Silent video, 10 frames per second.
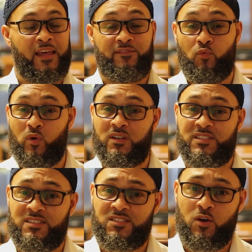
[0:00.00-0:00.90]
And if the
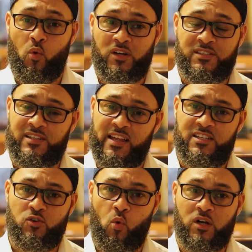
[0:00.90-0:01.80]
sisters are watching this,
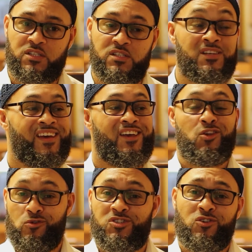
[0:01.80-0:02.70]
ladies are watching this,
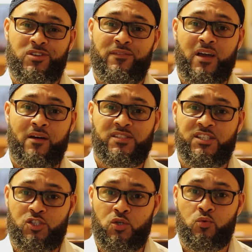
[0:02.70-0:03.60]
you should also have the
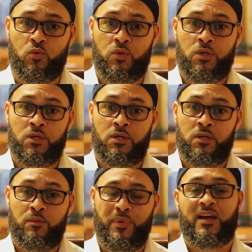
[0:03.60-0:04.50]
conversation too.
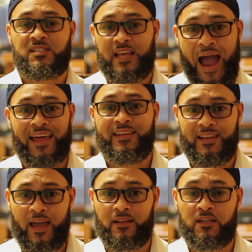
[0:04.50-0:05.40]
Because it's highly
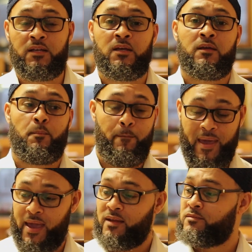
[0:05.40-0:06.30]
likely,
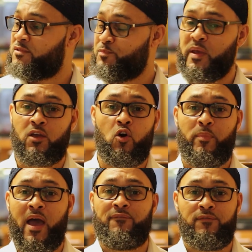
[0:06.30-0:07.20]
man speaking on
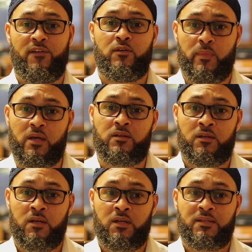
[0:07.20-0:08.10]
behalf of other men,
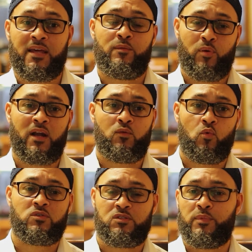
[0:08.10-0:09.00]
that he probably
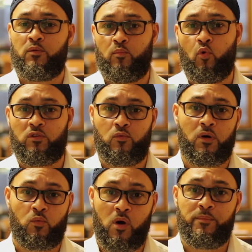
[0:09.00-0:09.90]
wants to be with more than
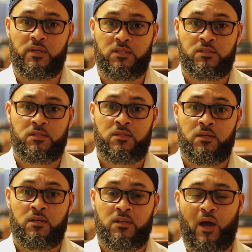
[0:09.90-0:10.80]
one woman.
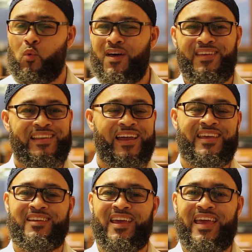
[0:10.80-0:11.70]
Now, whether or not he
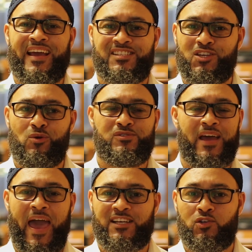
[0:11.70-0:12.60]
executes or
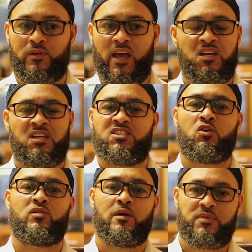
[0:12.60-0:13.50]
acts on that, it's
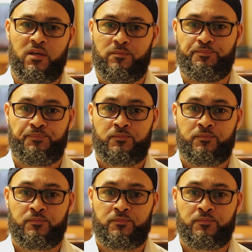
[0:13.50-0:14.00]
totally up to him.